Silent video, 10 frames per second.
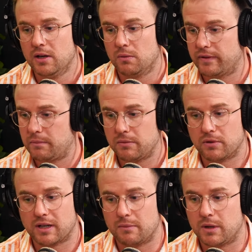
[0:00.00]
We've had
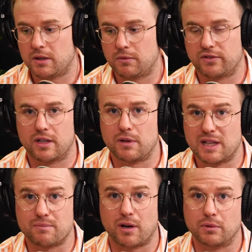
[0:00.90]
people come in and we've said,
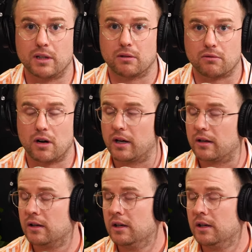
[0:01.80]
it's probably not right.